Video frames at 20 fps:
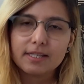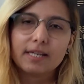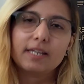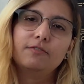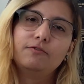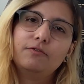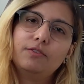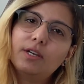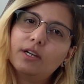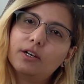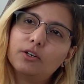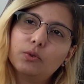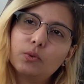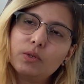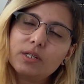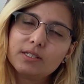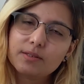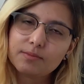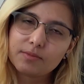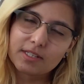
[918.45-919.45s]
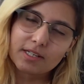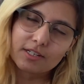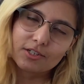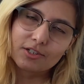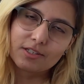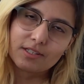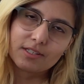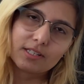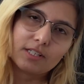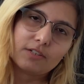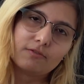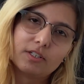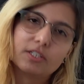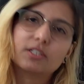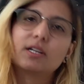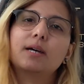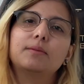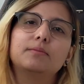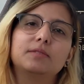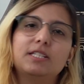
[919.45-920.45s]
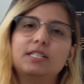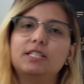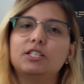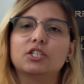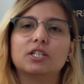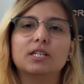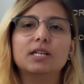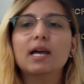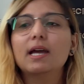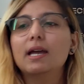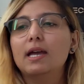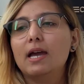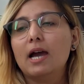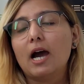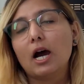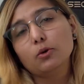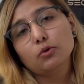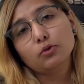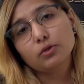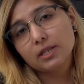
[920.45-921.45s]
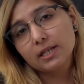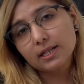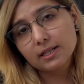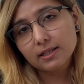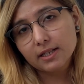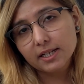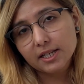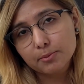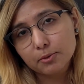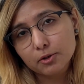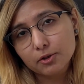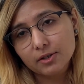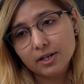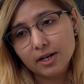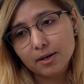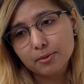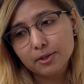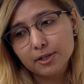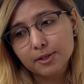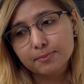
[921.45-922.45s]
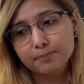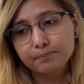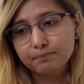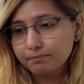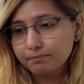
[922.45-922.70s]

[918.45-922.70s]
and we are doing some sessions in which I'm teaching how to think like a programmer,